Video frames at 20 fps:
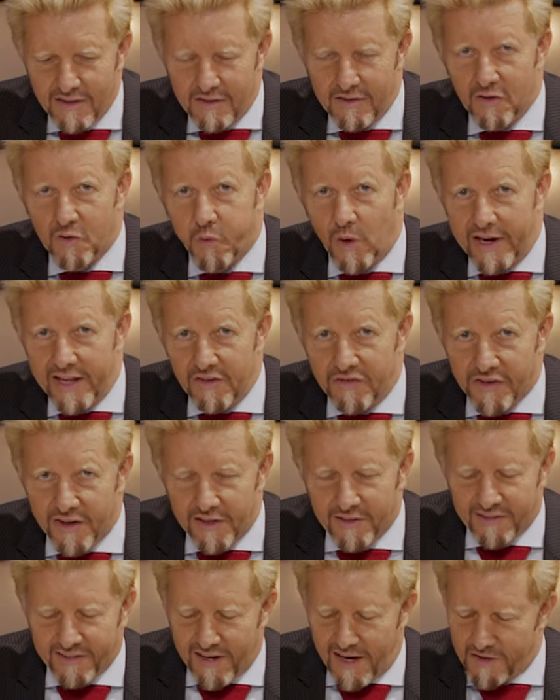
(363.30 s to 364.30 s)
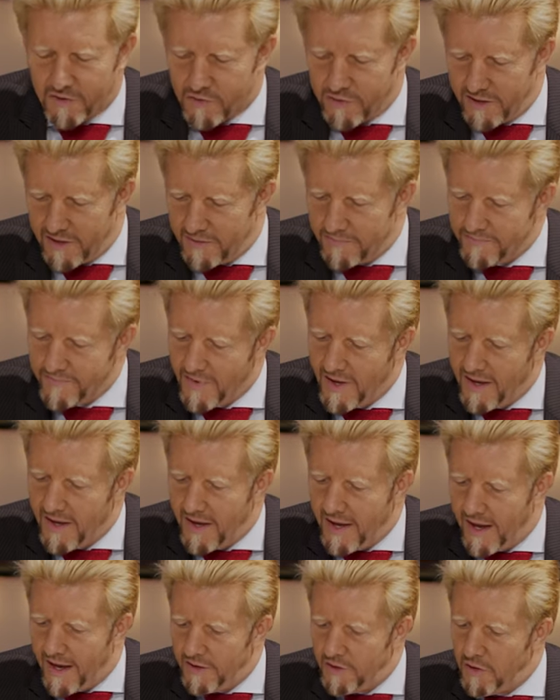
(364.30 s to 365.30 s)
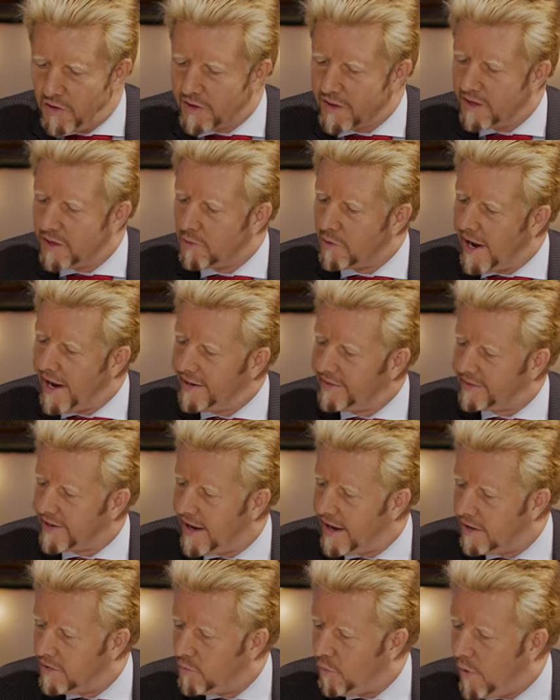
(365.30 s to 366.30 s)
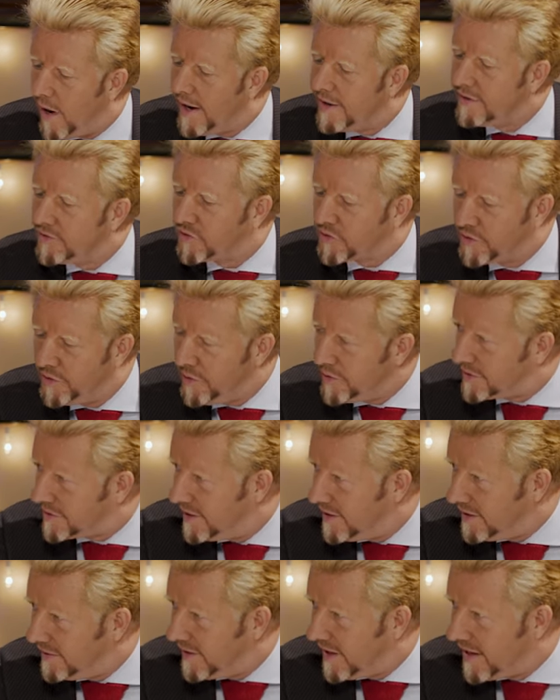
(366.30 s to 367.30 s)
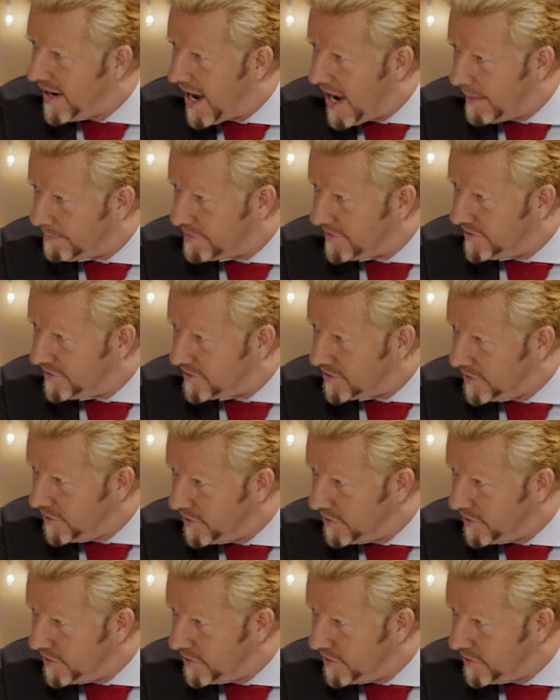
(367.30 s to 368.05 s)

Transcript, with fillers: the 21st century. And you're going to write down one true thing that happened to